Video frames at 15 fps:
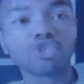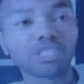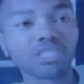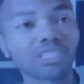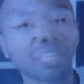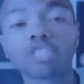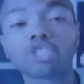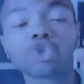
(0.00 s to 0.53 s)

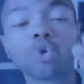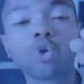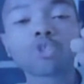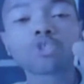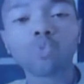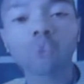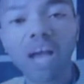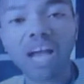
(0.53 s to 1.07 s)
say,
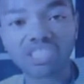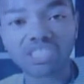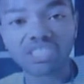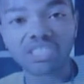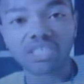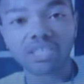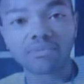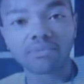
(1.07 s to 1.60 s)
George
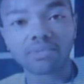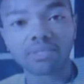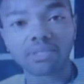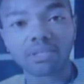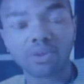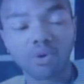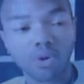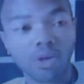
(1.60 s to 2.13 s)
Washington
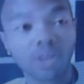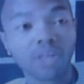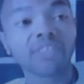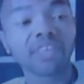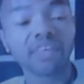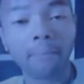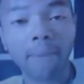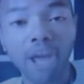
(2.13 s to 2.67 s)
and
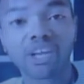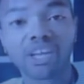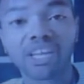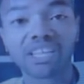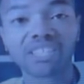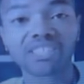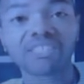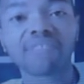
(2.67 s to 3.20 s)
the
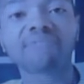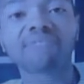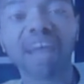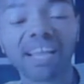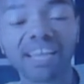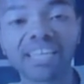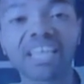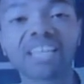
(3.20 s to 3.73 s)
Americans
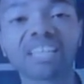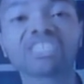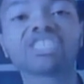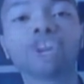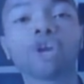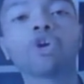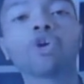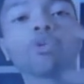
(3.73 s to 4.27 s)
fighting against
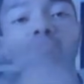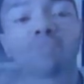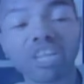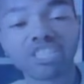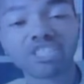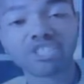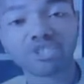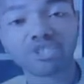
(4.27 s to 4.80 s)
their
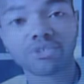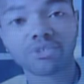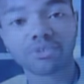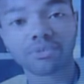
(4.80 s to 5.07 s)
oppressor,